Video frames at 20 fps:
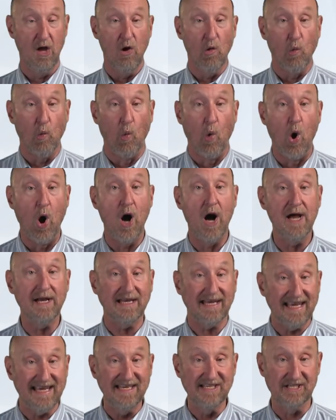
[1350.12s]

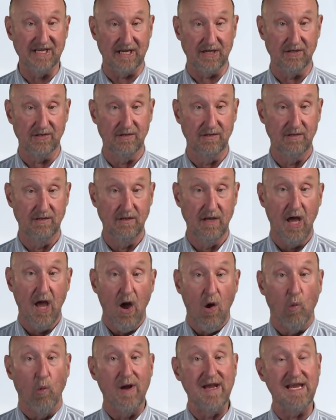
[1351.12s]
What is it?
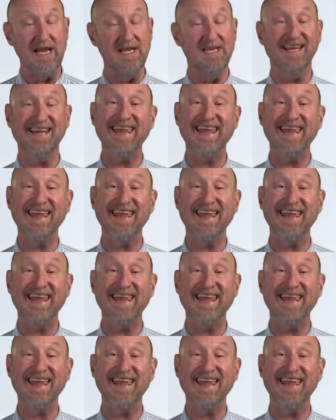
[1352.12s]
We need to